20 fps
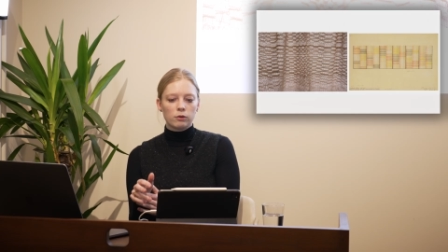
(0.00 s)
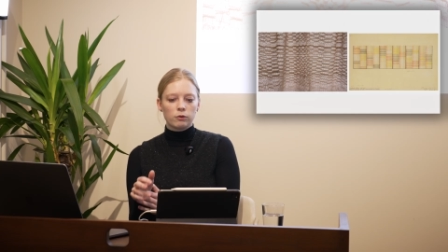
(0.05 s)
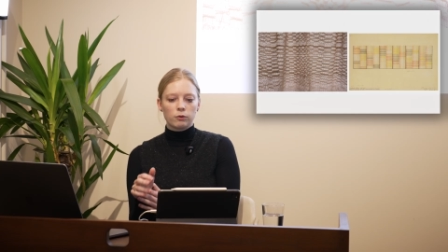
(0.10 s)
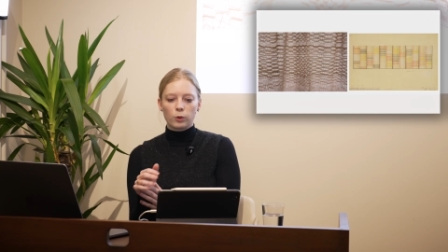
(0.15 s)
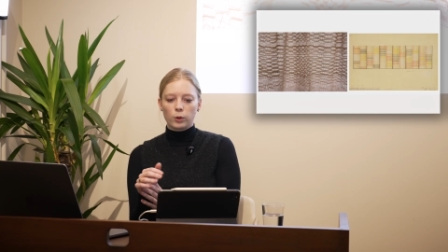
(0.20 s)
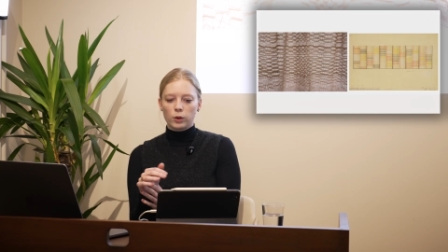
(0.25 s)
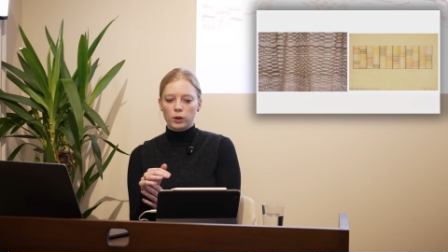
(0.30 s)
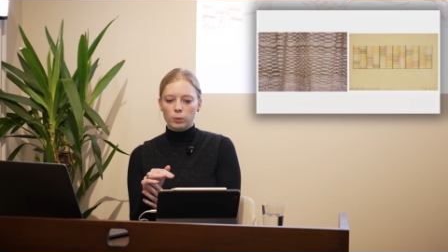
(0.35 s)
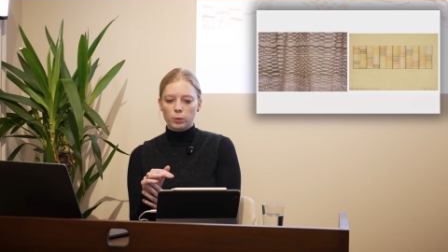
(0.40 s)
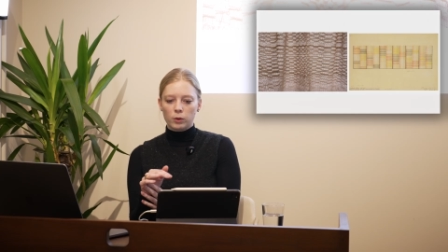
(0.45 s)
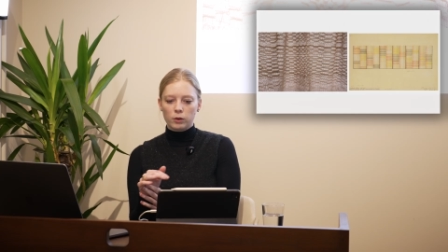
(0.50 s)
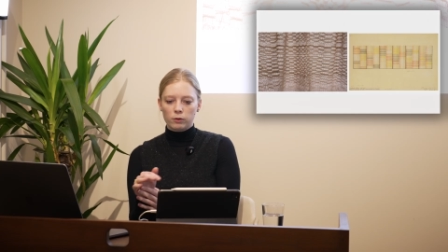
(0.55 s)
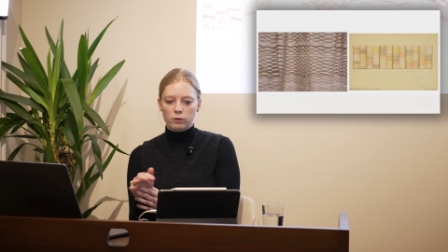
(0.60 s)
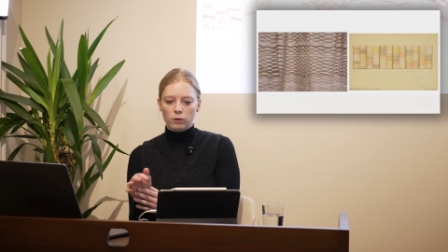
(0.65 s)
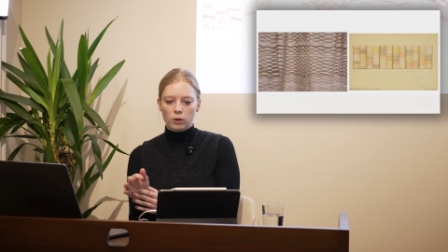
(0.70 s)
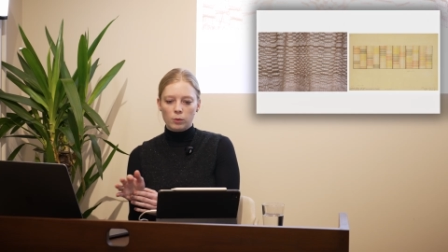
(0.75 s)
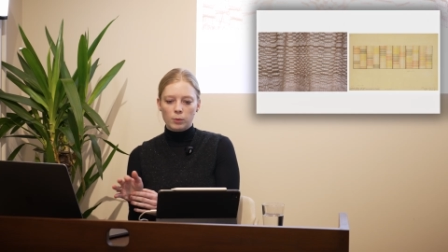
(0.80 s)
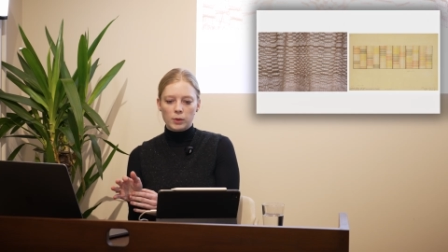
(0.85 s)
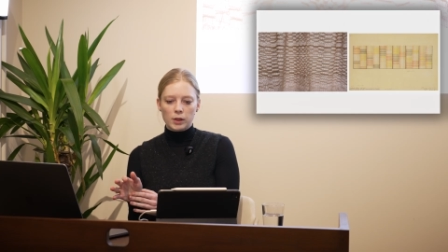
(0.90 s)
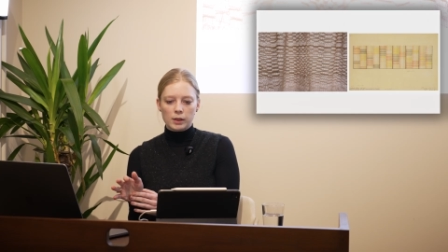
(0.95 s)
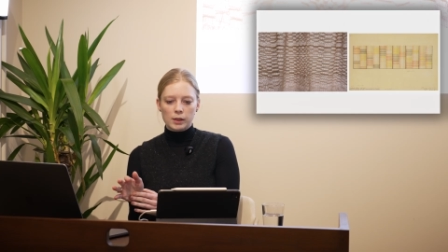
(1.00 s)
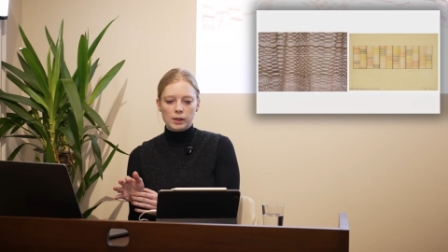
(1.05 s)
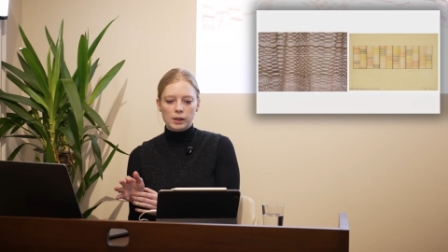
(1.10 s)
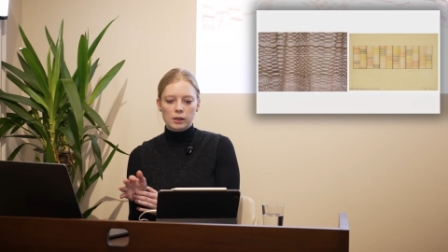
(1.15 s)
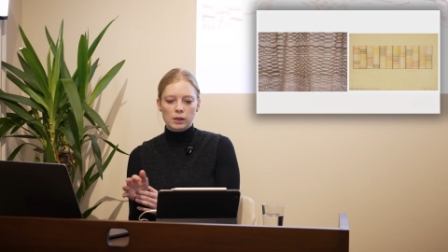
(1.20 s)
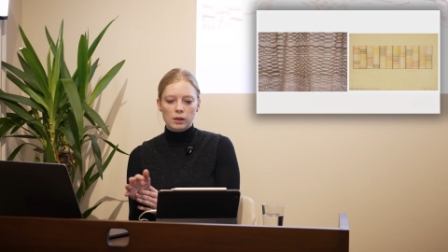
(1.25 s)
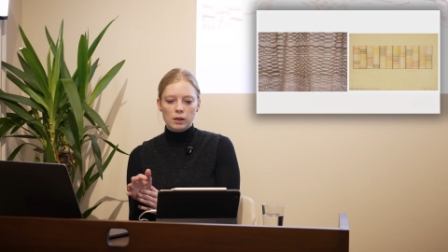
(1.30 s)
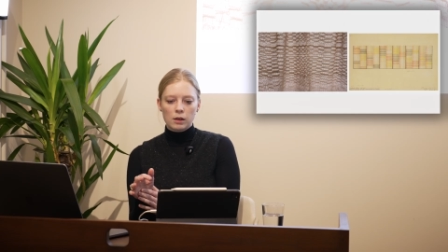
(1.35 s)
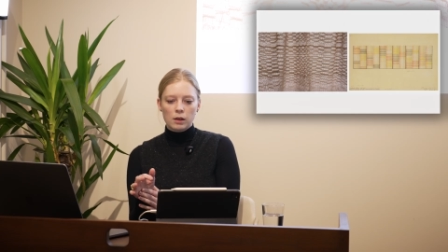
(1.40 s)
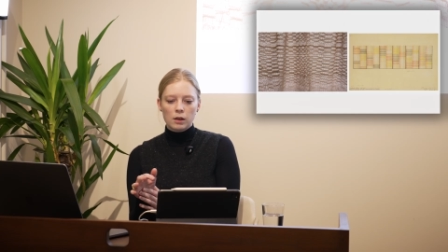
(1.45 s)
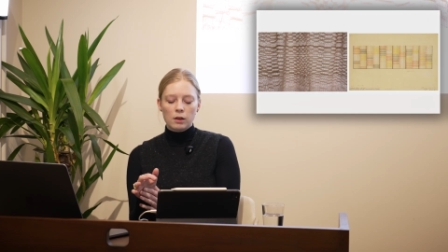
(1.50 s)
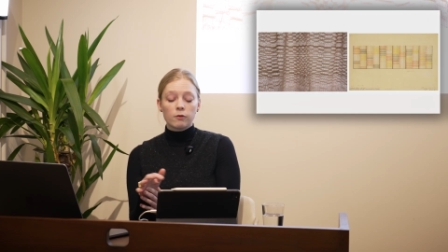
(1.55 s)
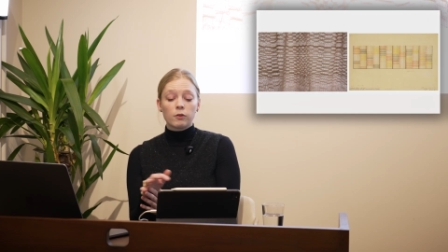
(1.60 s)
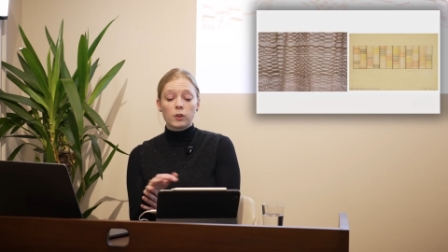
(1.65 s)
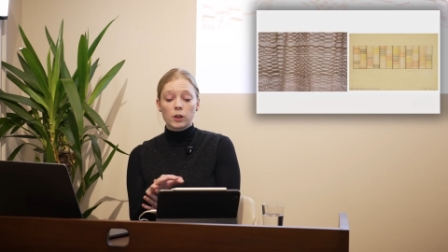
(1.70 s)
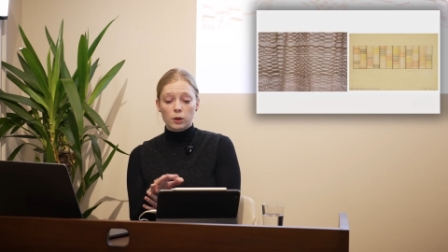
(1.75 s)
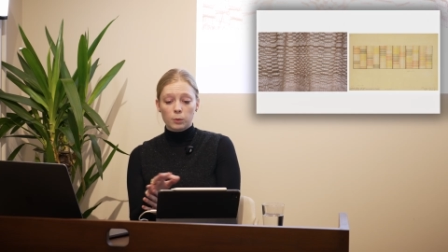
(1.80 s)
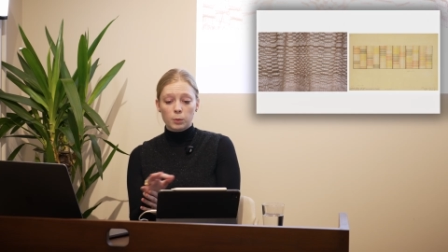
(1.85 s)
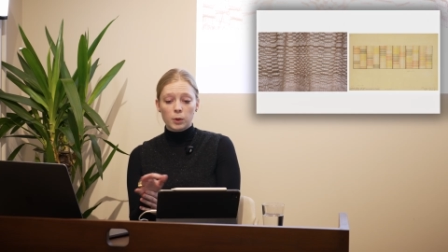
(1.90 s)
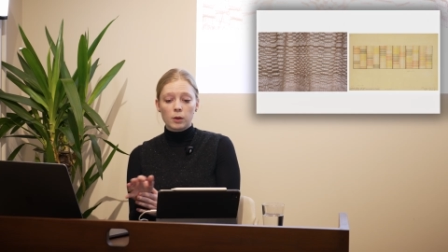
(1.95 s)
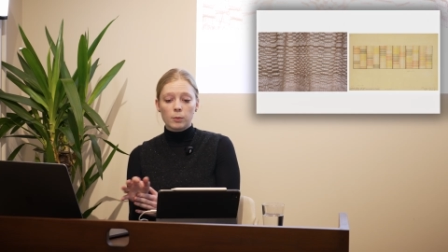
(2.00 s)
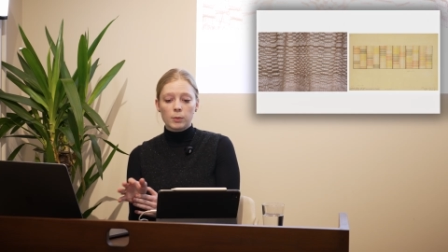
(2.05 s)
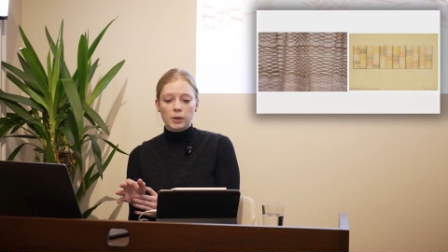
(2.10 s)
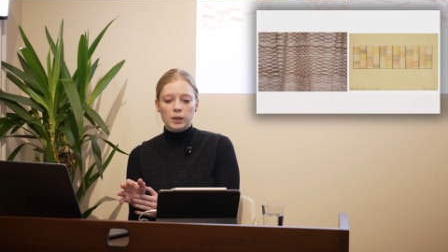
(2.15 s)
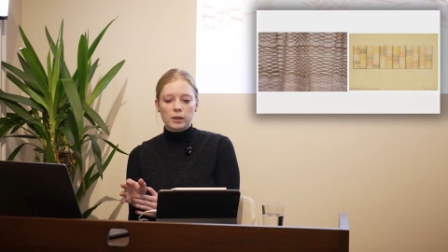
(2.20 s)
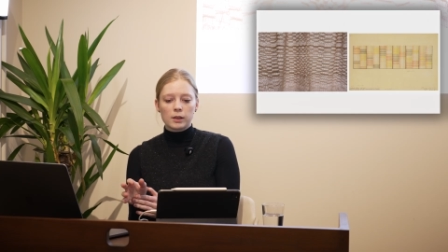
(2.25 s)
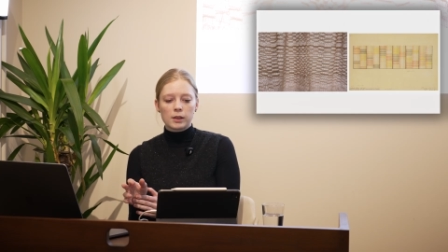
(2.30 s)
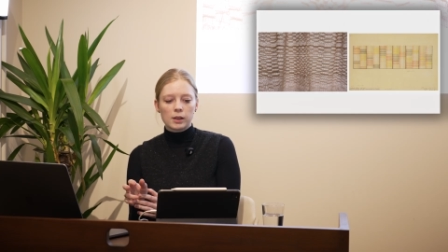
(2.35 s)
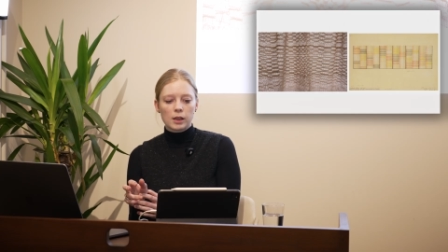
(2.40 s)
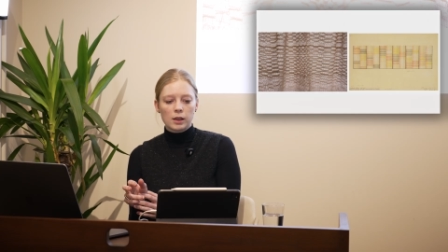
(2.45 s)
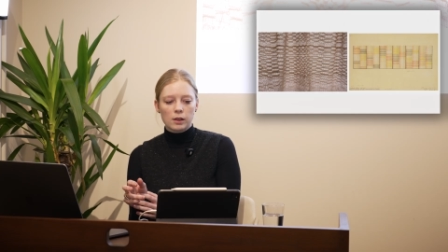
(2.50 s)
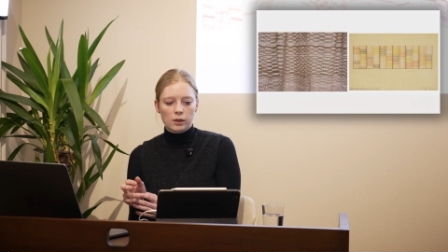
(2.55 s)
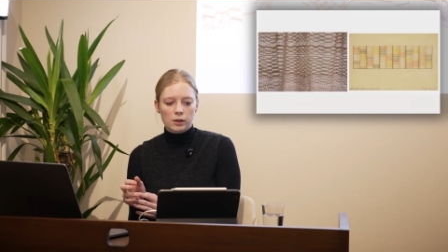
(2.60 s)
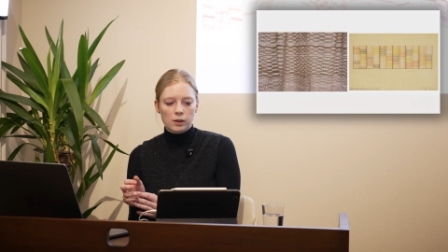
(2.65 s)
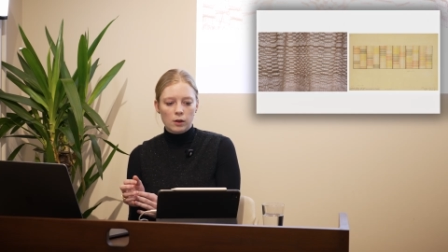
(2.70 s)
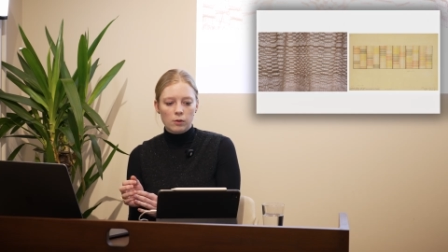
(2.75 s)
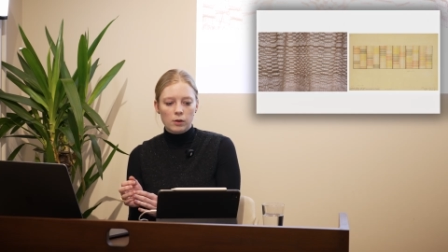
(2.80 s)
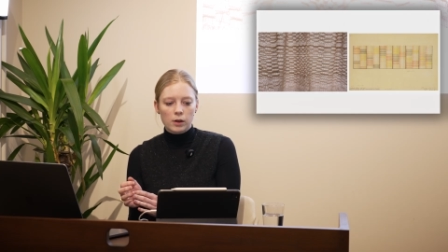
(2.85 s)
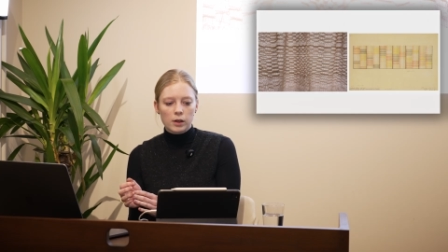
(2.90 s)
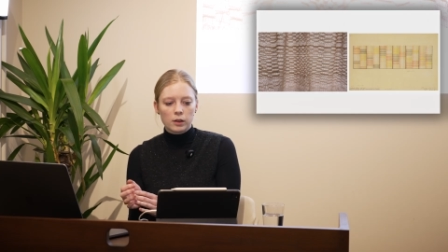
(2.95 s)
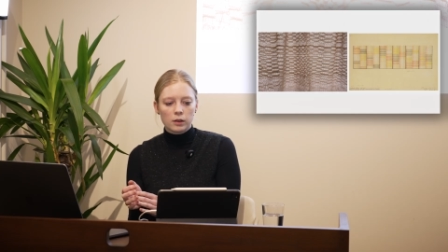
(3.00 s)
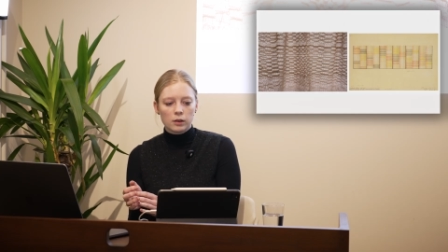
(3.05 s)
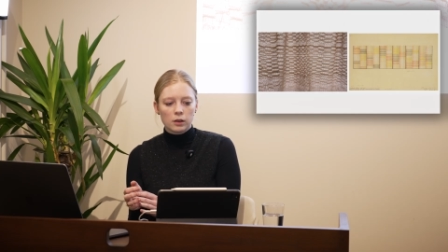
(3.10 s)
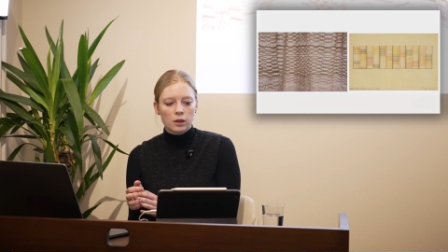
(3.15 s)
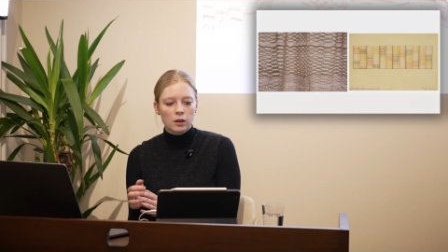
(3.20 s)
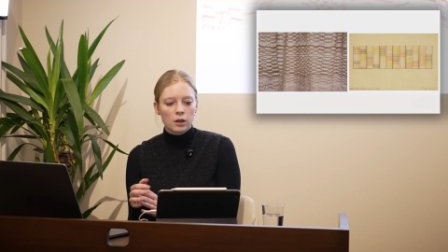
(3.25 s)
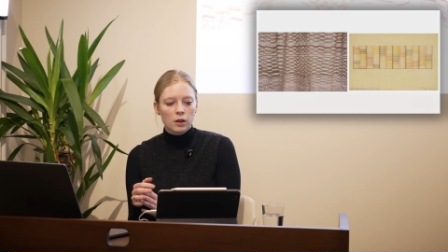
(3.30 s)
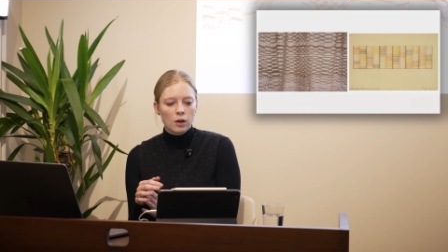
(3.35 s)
for their performance, for their permanence, and so on.